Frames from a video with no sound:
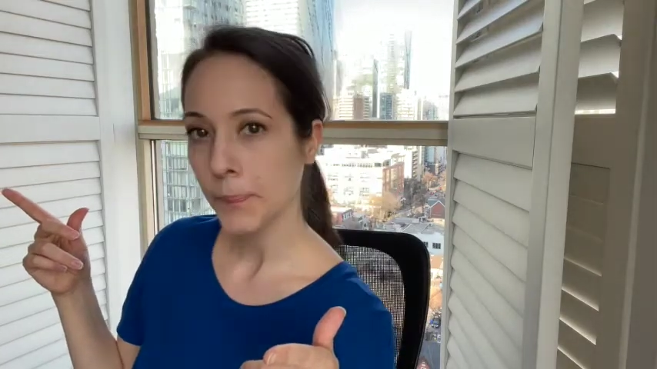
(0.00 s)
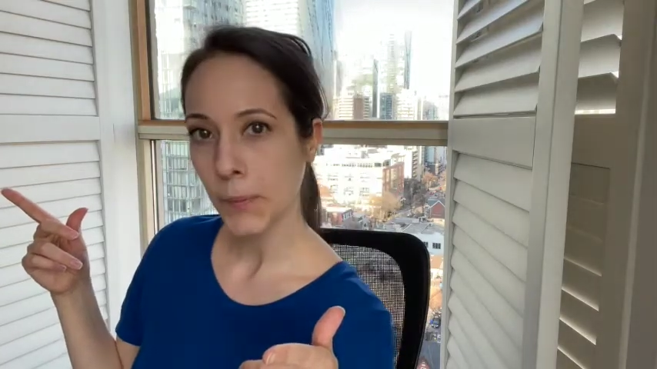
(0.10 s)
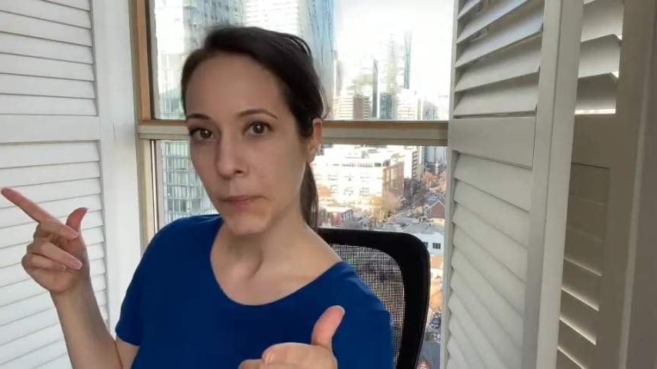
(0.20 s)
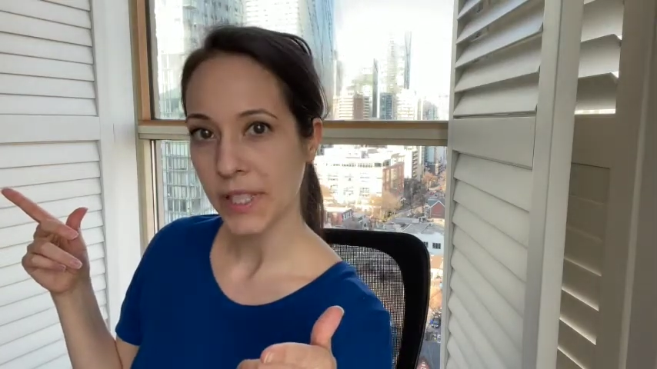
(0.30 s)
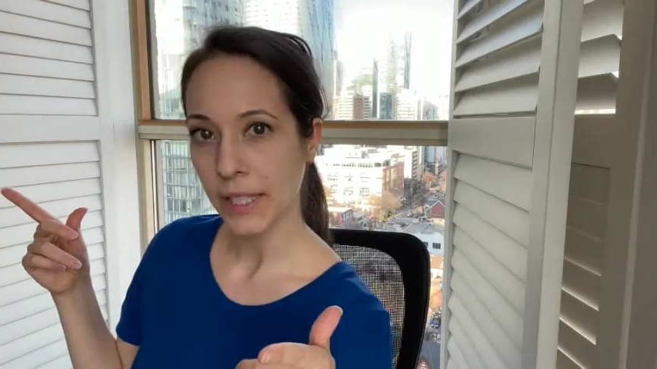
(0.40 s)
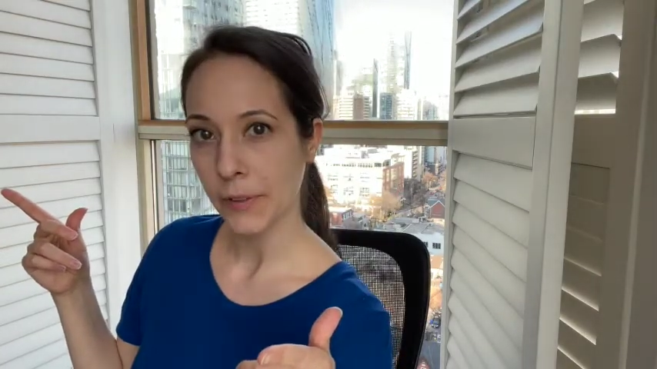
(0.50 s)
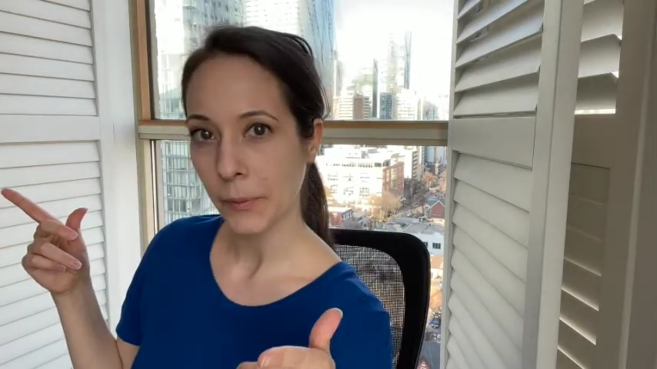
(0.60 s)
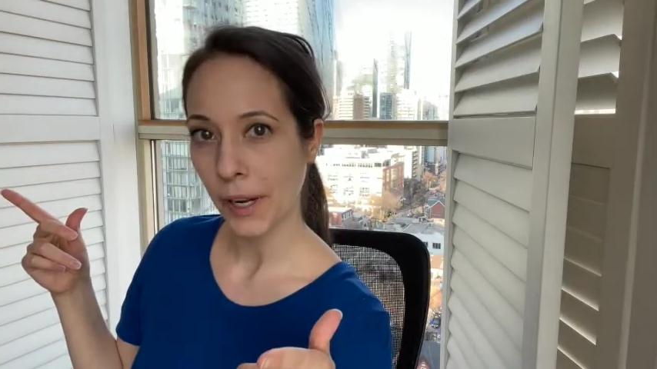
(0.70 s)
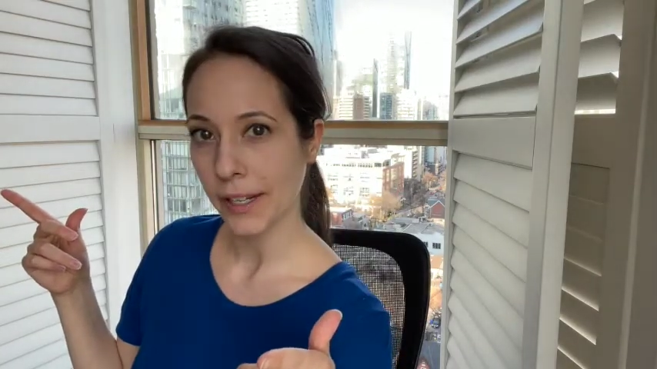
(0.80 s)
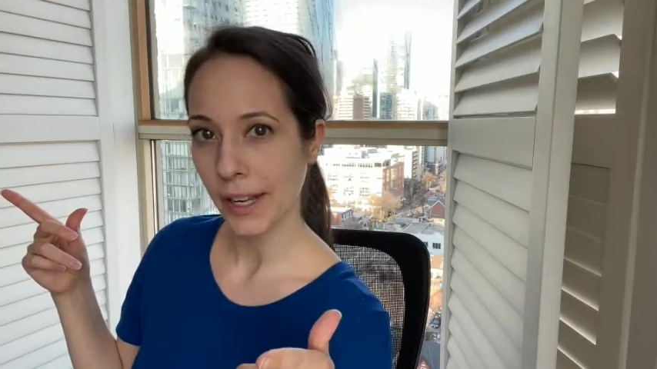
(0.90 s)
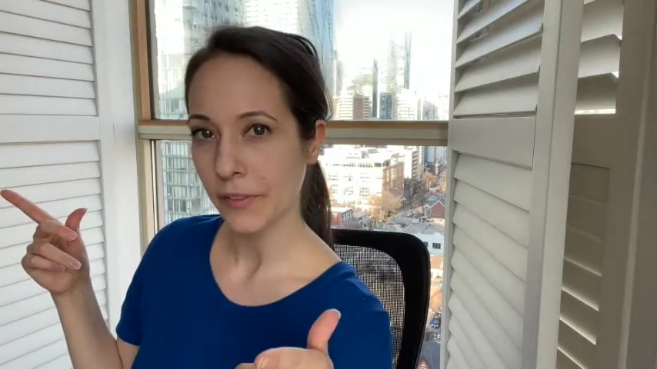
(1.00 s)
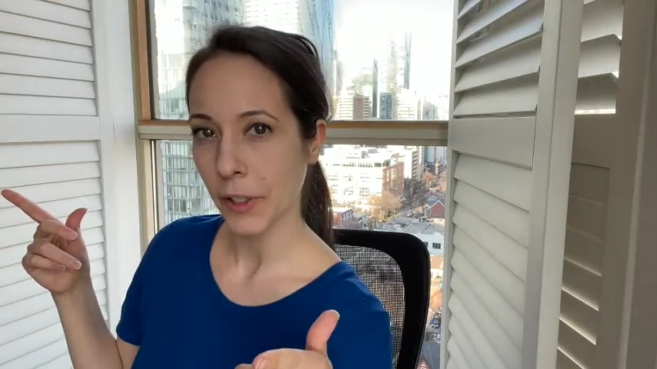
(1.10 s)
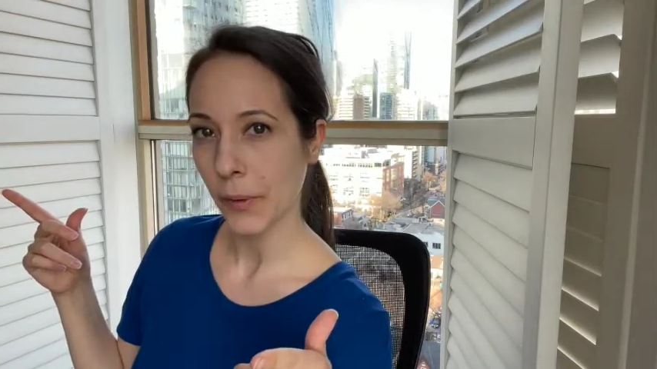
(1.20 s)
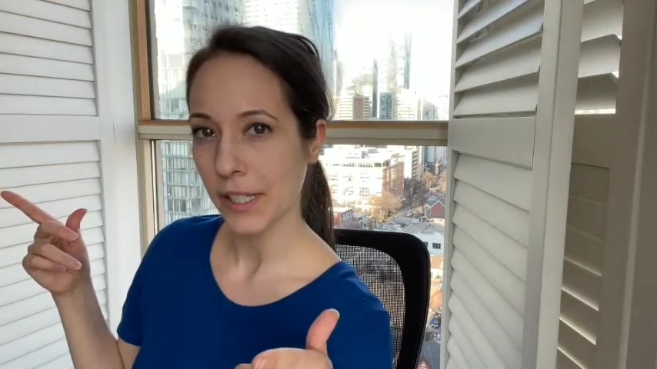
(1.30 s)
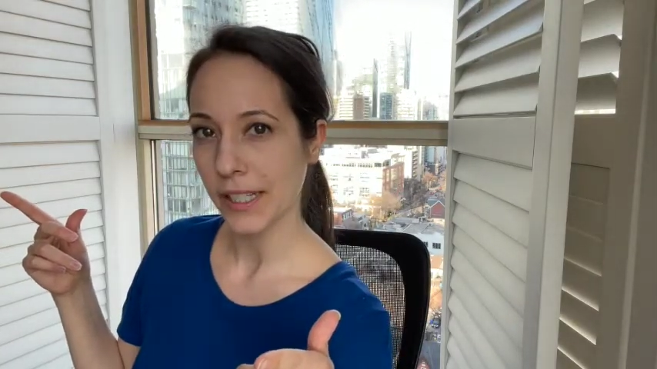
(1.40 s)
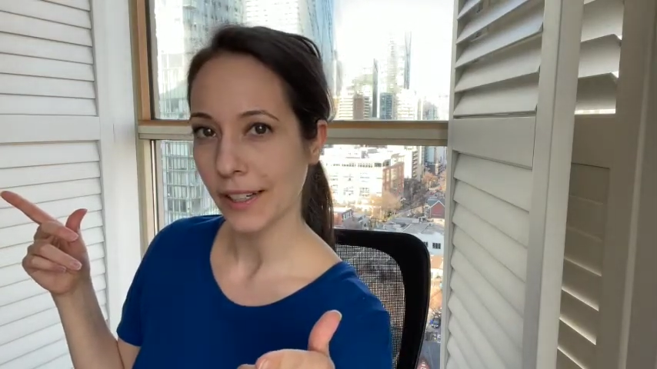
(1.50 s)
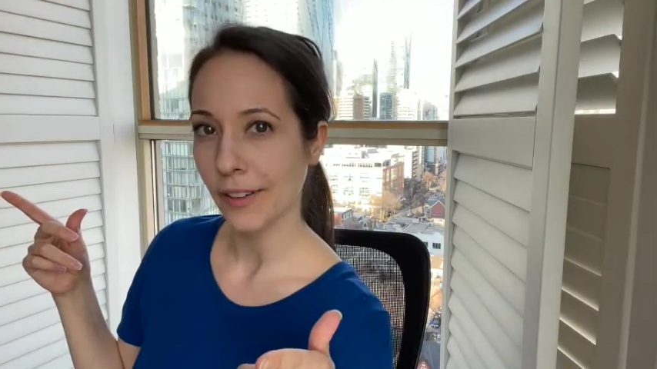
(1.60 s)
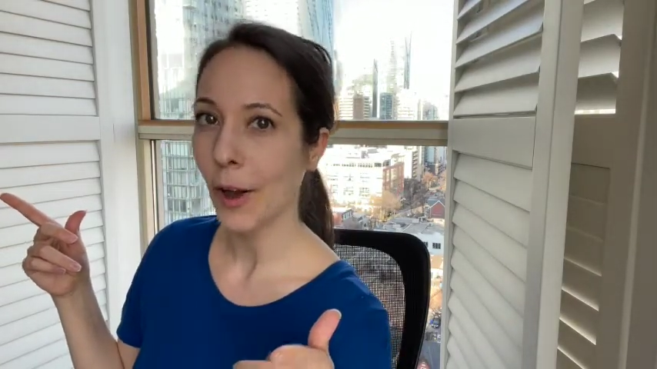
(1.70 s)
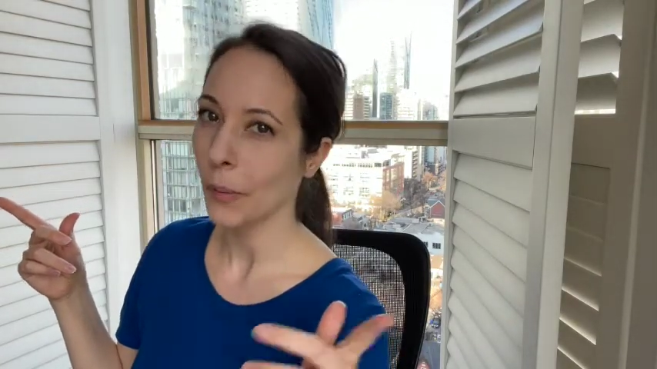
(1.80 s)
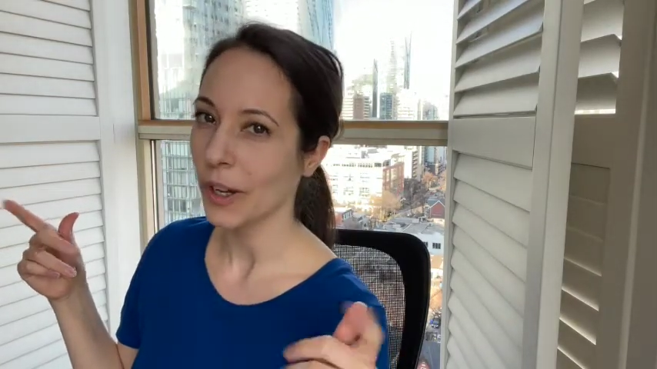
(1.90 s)
Was that even right? I have no idea.
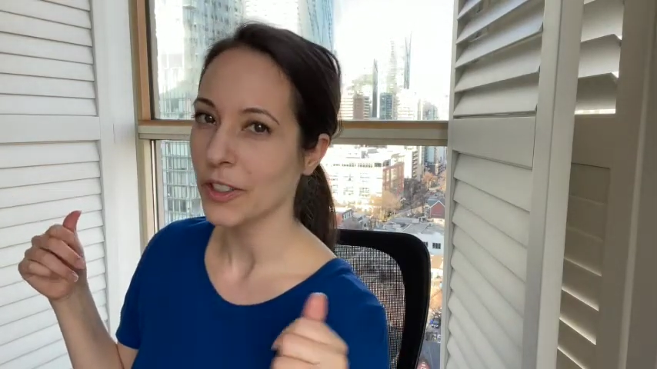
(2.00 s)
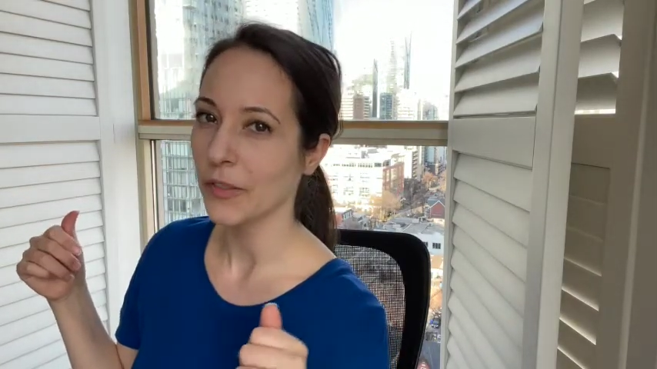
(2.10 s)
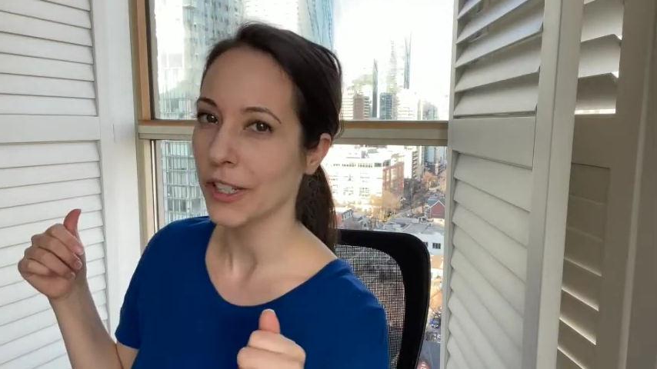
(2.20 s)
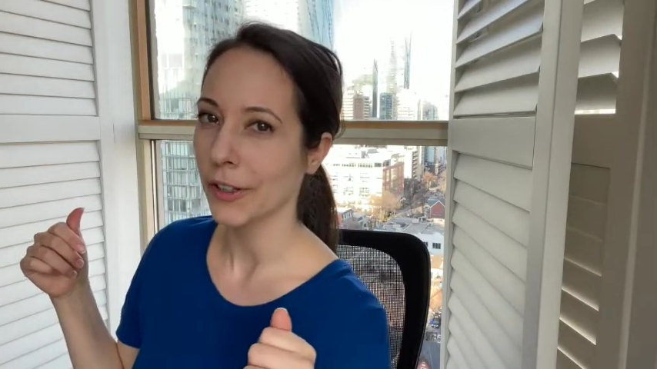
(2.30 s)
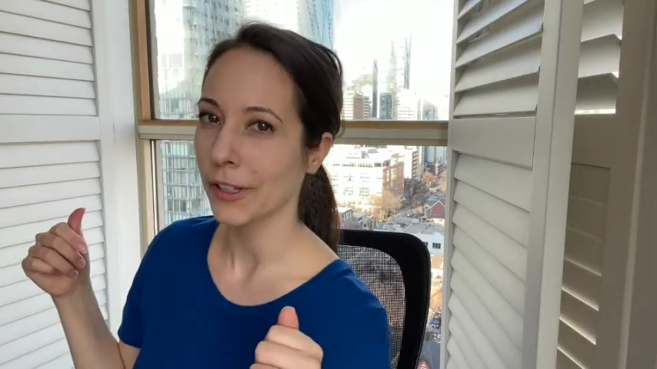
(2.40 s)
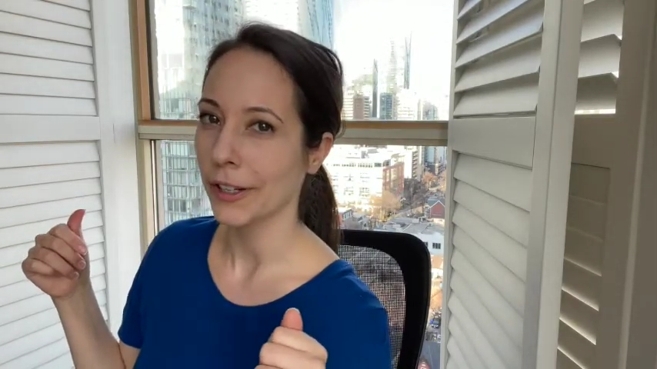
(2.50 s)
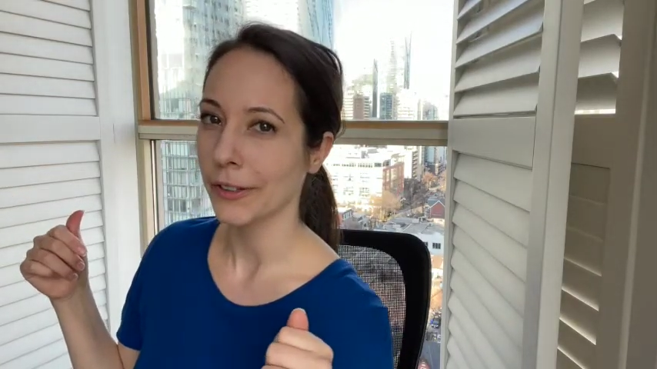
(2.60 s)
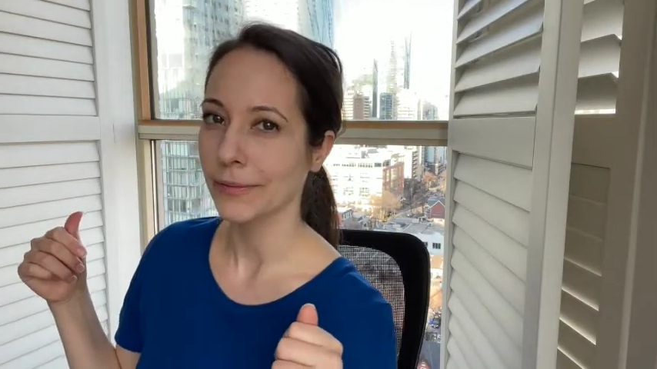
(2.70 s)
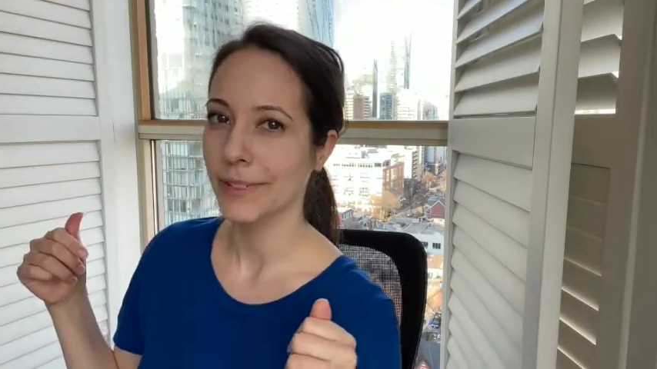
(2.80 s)
I'll watch the video later.